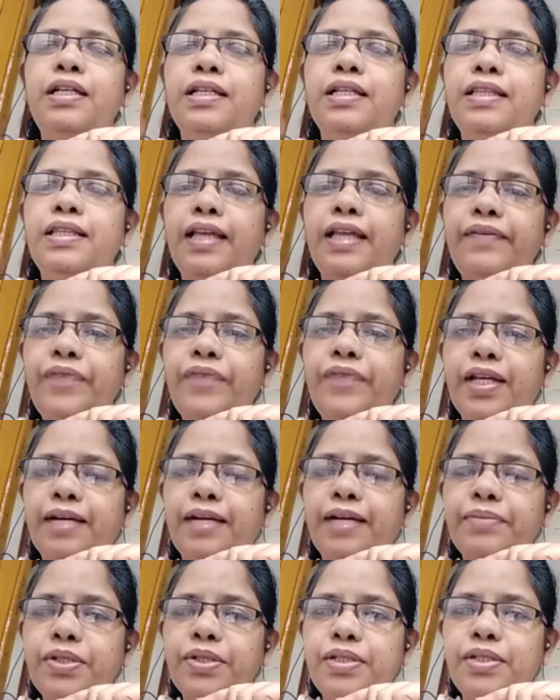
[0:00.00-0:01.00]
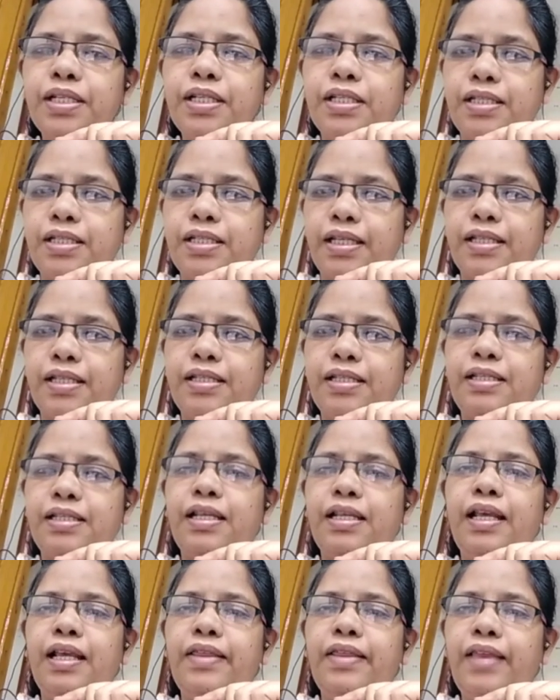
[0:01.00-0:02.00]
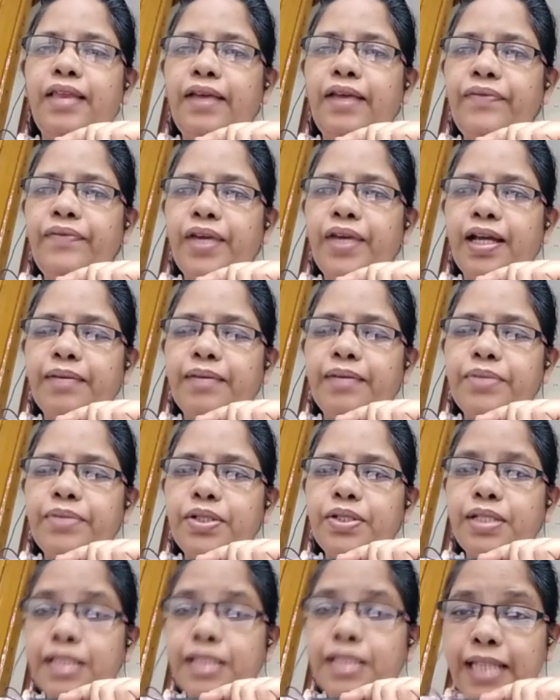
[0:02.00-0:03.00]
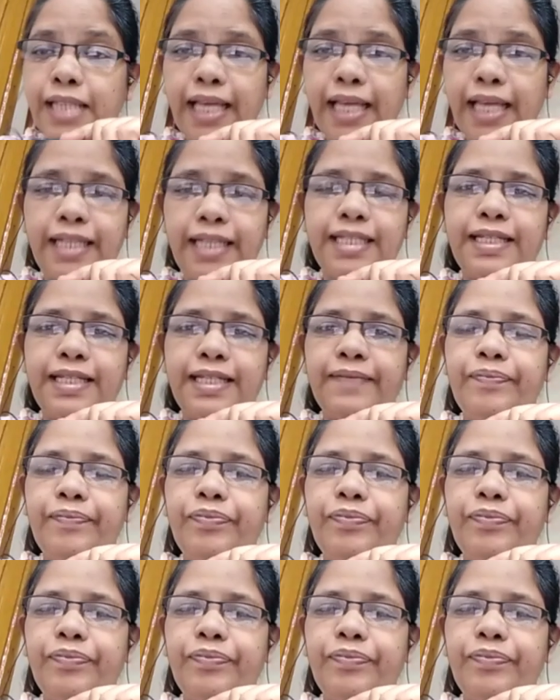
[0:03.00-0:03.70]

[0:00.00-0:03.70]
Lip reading: then we come to districts, then we come to state.